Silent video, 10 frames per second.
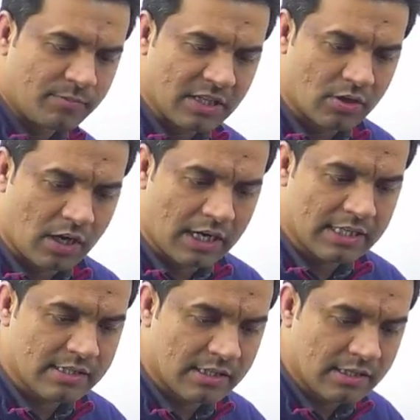something called
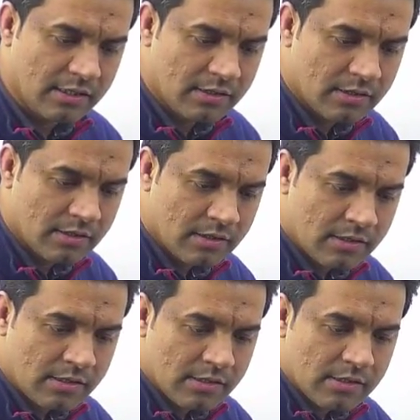as the
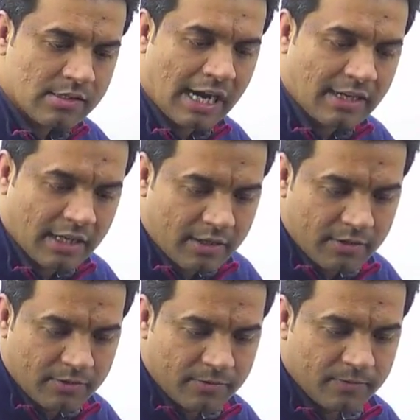static,
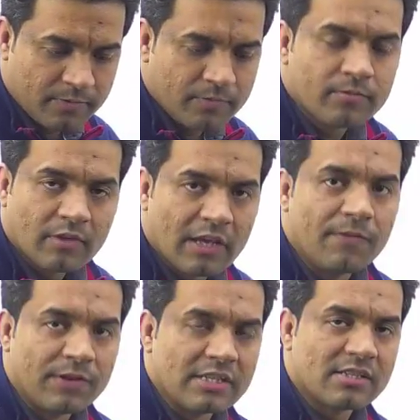
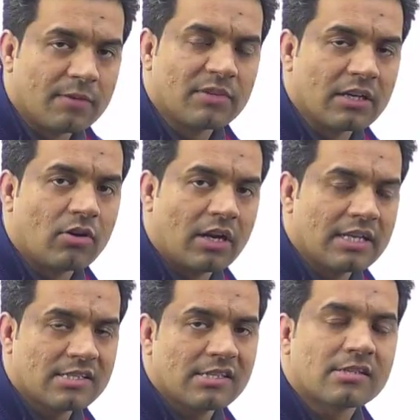if it is something called
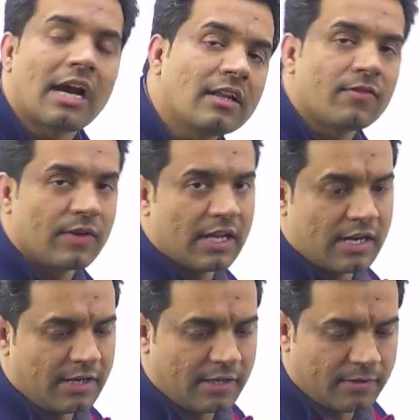as the static we are
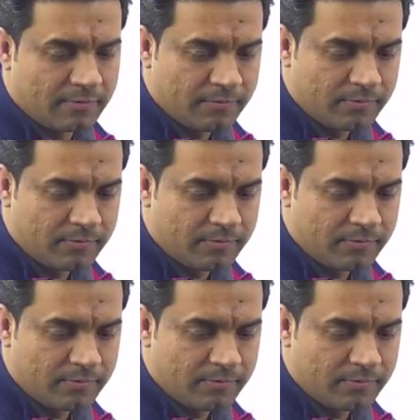writing.